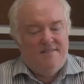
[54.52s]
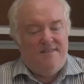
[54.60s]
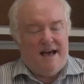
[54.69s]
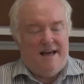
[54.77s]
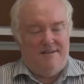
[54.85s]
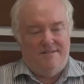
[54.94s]

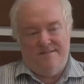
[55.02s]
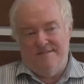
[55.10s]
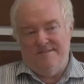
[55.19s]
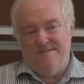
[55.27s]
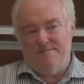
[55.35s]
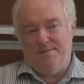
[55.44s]
that
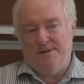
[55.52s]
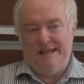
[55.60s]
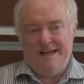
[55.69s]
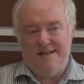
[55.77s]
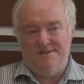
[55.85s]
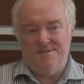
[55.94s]

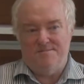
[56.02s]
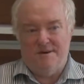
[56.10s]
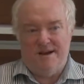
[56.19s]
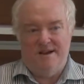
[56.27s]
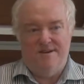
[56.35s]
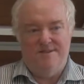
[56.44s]
played into
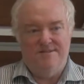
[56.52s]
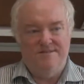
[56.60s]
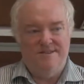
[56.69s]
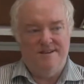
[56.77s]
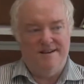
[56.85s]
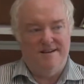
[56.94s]
my
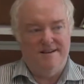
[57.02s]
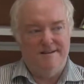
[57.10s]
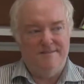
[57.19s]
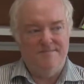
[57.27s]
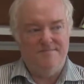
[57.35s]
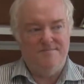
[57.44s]
own
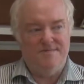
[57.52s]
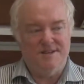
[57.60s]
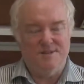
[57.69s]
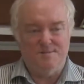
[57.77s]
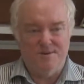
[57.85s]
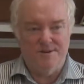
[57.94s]

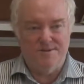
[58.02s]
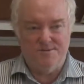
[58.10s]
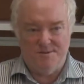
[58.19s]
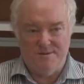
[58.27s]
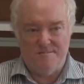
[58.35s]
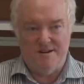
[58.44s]
experience
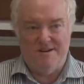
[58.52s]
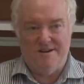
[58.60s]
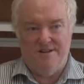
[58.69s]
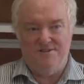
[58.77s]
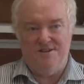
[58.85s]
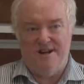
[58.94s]
with my mental
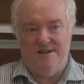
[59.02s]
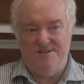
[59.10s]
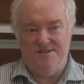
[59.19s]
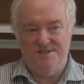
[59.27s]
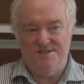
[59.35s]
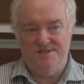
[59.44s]
health
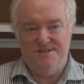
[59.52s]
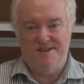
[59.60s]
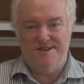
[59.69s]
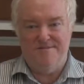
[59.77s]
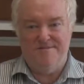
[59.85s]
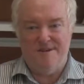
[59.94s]
challenges.
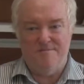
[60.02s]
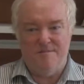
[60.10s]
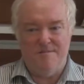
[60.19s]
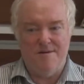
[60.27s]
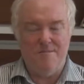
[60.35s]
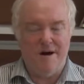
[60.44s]
My
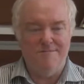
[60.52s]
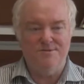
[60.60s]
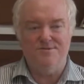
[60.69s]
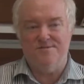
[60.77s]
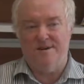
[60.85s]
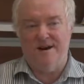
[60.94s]
mom
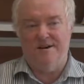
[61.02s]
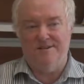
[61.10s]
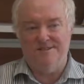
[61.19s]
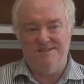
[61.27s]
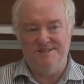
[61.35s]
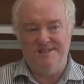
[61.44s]
was from
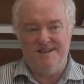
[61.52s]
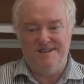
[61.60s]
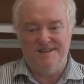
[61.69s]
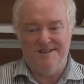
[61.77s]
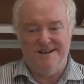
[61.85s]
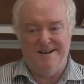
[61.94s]
Ireland
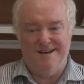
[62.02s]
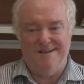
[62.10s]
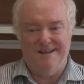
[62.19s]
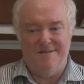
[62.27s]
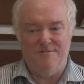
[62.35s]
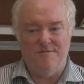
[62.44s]
and
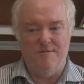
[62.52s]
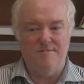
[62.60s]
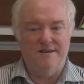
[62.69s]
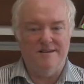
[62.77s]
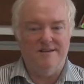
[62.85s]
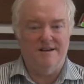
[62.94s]
came from a
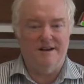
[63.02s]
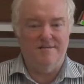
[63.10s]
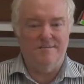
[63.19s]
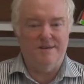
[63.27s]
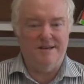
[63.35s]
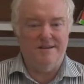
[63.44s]

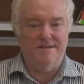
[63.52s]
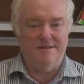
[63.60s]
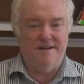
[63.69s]
big